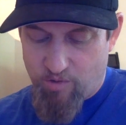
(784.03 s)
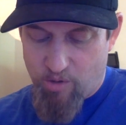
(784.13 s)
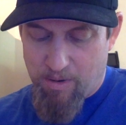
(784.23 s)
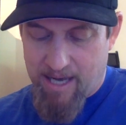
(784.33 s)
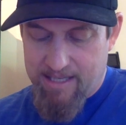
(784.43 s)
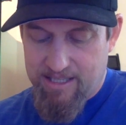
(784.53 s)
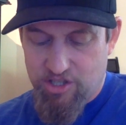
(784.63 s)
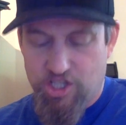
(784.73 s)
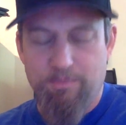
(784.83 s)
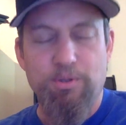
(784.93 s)
the robot,
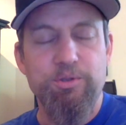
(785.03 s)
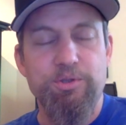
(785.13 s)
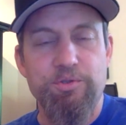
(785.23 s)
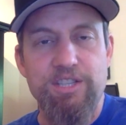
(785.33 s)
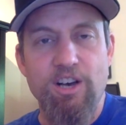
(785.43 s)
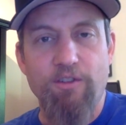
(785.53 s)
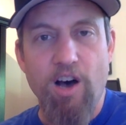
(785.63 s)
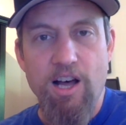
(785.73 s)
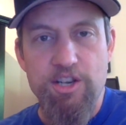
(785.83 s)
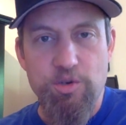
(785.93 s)
and she pulled herself
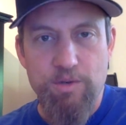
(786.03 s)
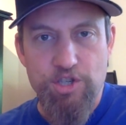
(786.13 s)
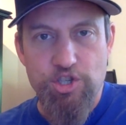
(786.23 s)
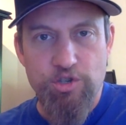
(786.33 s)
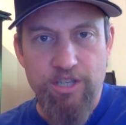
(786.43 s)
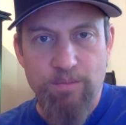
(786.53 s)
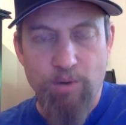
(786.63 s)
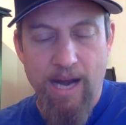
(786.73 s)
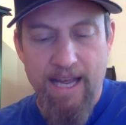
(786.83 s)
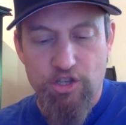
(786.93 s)
onto a sturdy
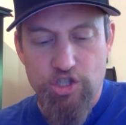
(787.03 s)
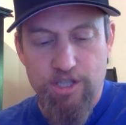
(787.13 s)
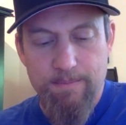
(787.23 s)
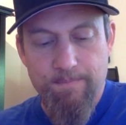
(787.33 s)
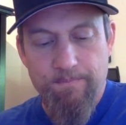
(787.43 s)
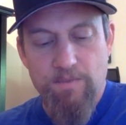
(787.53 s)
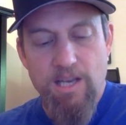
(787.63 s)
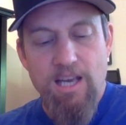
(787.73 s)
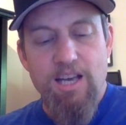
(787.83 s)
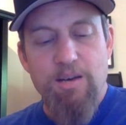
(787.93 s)
branch.
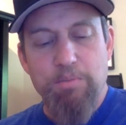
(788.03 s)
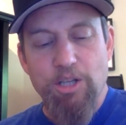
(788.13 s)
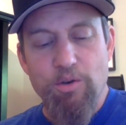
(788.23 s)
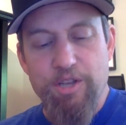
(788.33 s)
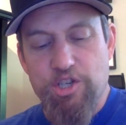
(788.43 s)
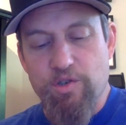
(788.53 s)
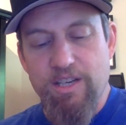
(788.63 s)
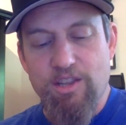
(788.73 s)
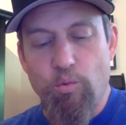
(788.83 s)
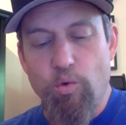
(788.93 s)
Below the
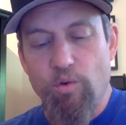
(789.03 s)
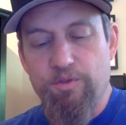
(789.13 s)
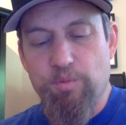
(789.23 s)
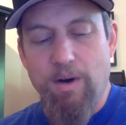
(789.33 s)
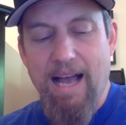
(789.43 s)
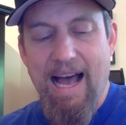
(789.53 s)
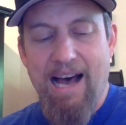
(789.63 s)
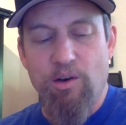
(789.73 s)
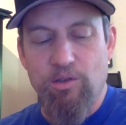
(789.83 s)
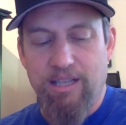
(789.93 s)
tree, the wolves were
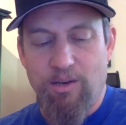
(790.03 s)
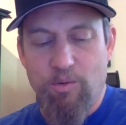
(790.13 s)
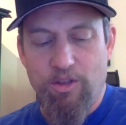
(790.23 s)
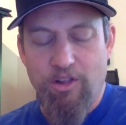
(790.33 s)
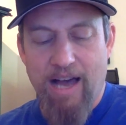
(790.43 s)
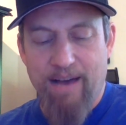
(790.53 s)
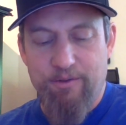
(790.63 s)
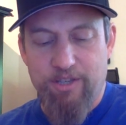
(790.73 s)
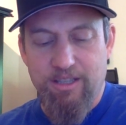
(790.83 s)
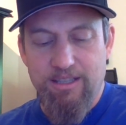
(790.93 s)
howling with
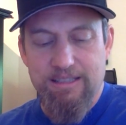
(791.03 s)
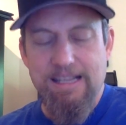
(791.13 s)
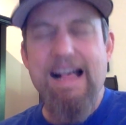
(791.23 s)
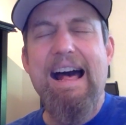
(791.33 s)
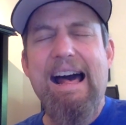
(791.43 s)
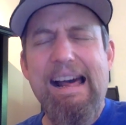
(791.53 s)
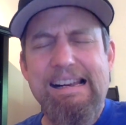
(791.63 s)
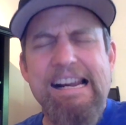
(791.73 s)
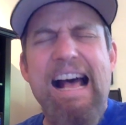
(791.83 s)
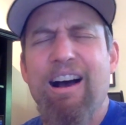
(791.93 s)
laughter.
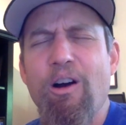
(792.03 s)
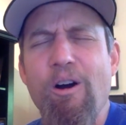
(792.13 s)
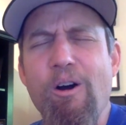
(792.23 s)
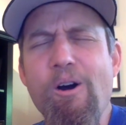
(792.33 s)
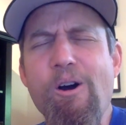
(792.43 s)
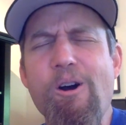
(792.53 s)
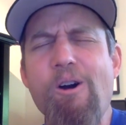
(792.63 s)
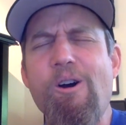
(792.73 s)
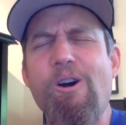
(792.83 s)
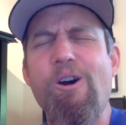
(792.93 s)
"Ah!
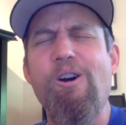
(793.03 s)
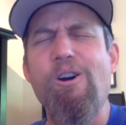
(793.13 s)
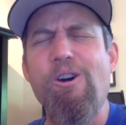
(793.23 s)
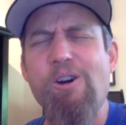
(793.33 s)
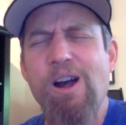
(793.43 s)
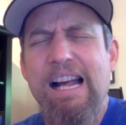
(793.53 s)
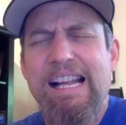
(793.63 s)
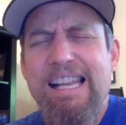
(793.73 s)
Ooh!